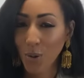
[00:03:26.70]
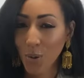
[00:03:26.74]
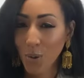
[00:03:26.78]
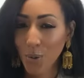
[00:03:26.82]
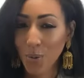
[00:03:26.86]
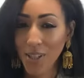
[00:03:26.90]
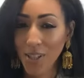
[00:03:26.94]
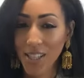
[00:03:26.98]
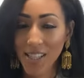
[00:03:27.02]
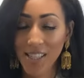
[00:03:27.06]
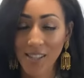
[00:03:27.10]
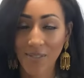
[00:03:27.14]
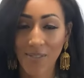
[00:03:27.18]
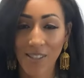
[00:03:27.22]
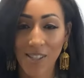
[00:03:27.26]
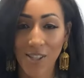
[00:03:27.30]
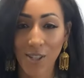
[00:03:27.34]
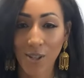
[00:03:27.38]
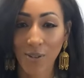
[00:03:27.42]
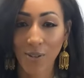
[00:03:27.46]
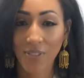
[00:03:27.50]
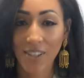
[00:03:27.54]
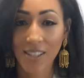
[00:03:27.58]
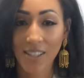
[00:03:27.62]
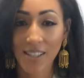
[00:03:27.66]
who needs a
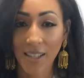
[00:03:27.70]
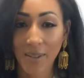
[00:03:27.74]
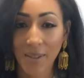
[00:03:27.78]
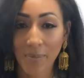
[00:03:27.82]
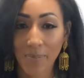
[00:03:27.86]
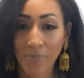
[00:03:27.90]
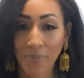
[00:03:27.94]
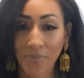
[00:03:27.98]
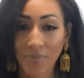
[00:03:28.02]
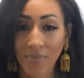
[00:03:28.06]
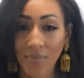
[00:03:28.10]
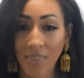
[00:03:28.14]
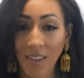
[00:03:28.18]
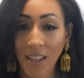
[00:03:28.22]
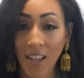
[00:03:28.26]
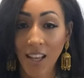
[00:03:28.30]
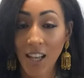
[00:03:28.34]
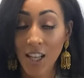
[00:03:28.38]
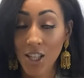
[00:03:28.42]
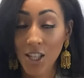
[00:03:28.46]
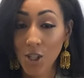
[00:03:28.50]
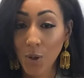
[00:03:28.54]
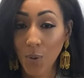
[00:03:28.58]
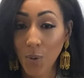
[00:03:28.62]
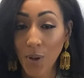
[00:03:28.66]
visitor visa?
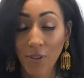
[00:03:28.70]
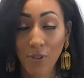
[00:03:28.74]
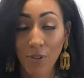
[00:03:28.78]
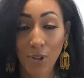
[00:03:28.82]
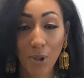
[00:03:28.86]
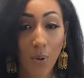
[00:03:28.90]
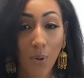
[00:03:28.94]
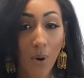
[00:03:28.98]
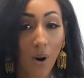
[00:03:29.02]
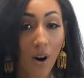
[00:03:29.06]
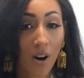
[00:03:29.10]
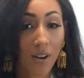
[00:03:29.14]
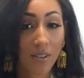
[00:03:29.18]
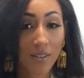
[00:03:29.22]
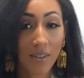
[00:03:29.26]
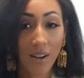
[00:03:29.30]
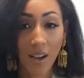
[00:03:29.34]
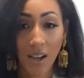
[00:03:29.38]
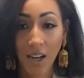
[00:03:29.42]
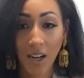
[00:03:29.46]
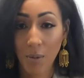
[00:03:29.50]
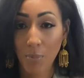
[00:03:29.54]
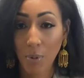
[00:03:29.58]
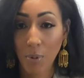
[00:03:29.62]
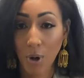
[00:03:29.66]
So if you are
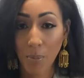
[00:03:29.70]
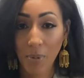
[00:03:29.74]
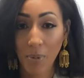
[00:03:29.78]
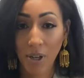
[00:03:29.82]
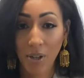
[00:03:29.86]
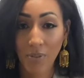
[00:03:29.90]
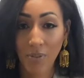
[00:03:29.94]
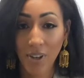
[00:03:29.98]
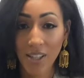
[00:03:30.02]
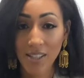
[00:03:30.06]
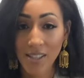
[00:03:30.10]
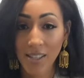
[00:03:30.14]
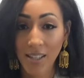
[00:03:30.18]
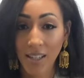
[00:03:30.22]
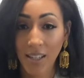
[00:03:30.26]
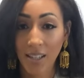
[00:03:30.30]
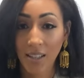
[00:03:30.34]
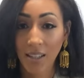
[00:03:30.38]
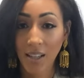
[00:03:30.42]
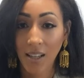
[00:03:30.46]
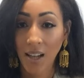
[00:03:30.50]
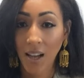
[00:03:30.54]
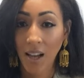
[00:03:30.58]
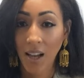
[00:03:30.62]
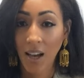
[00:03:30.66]
not a permanent
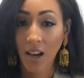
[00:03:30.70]
resident